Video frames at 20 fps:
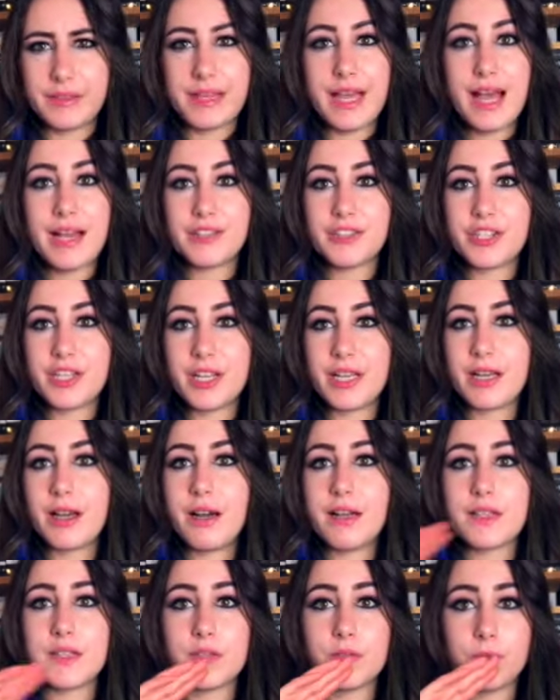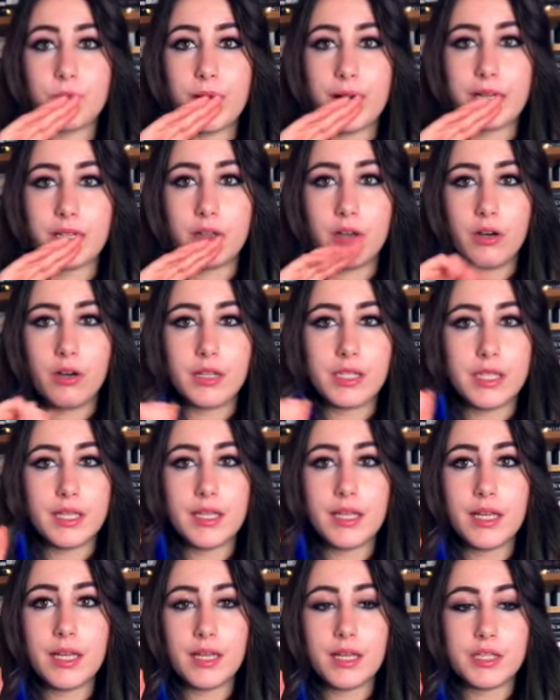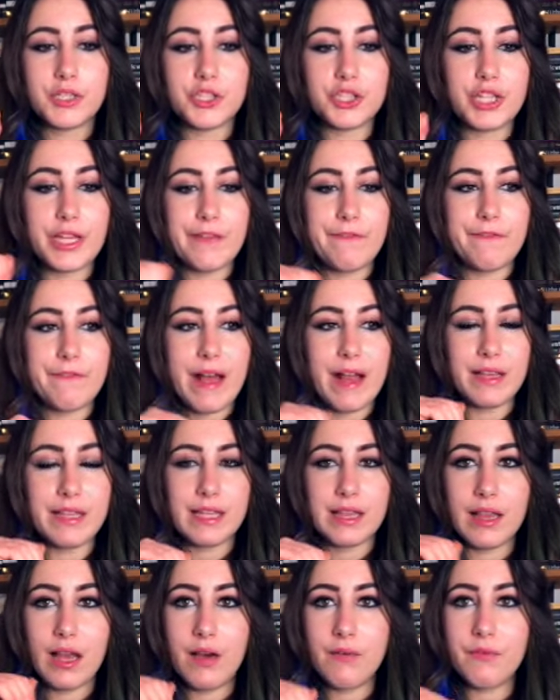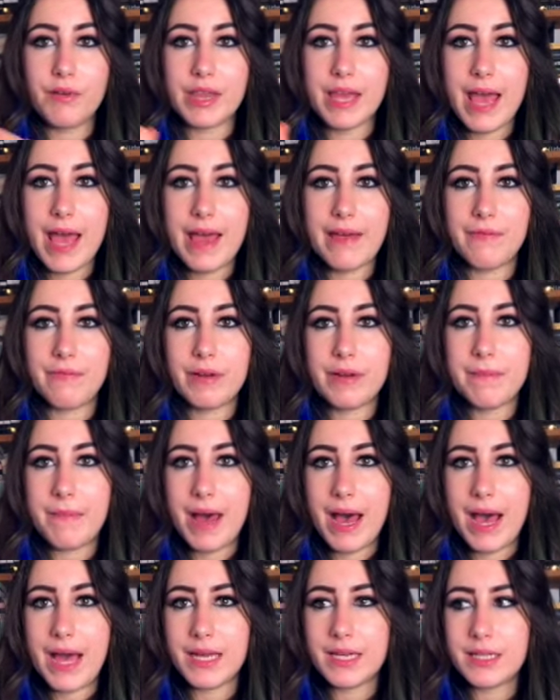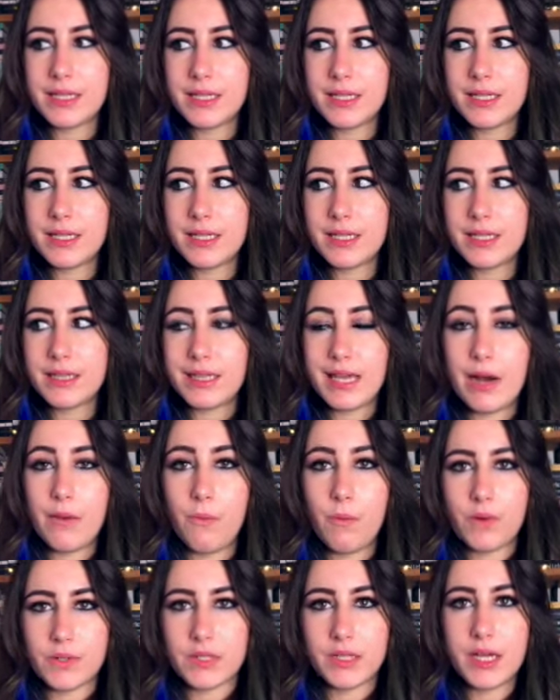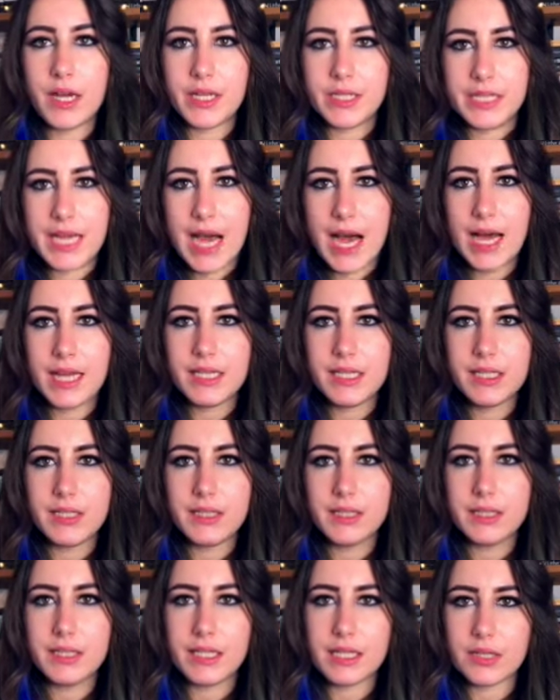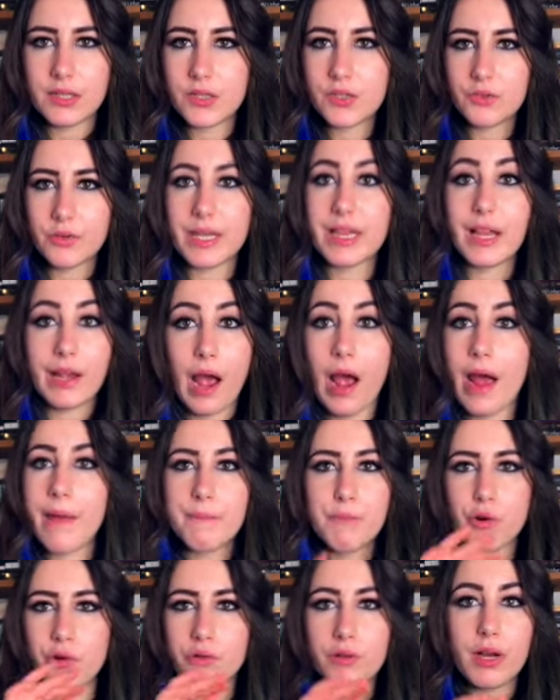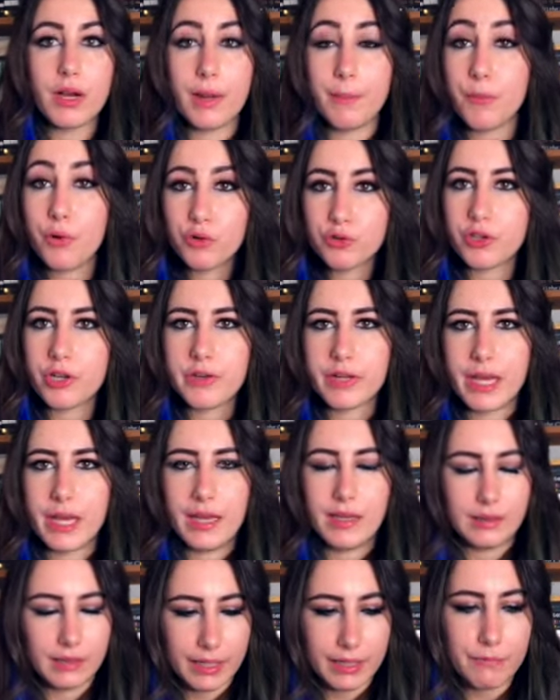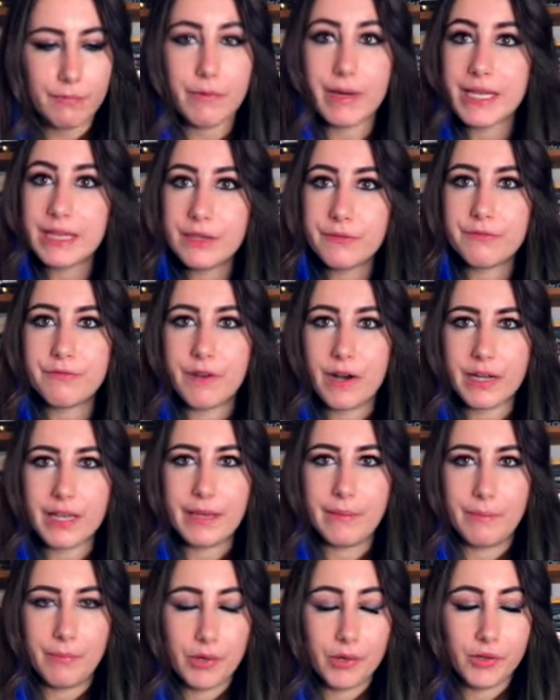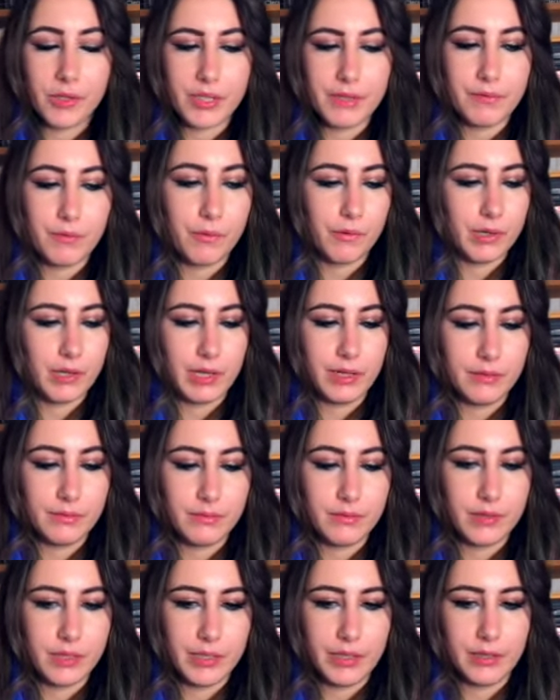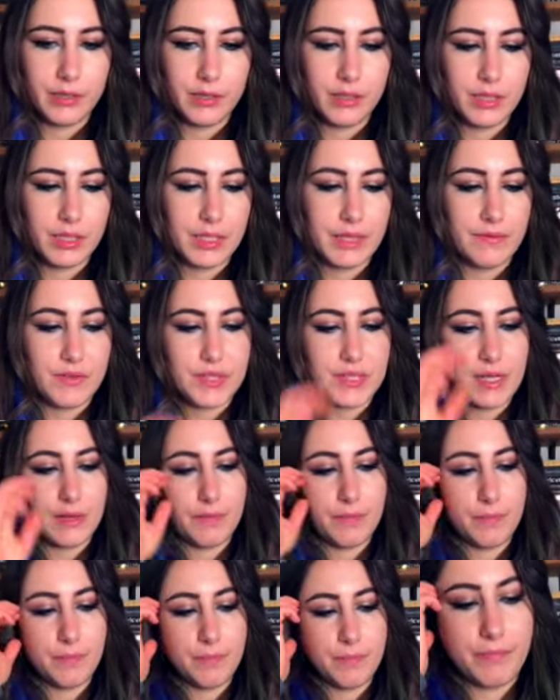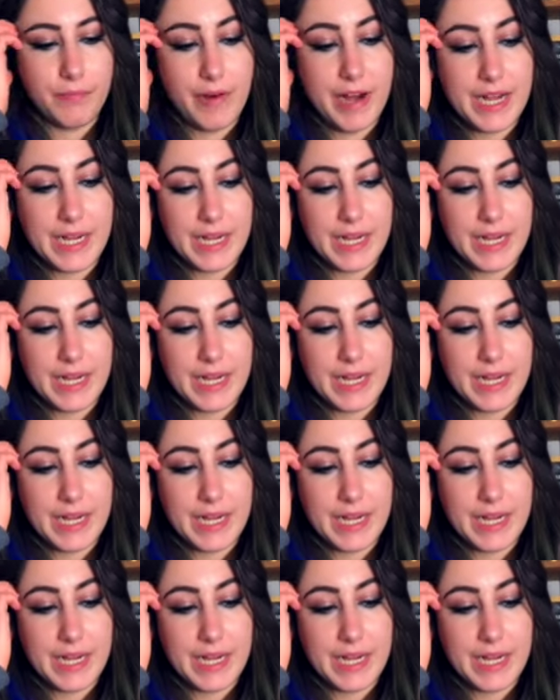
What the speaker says: that chick, I swear to god, she fell in love with every man that wasn't her dad in the story. Like, I'm not joking. Like, read the fucking book if you want to, you know, give yourself brain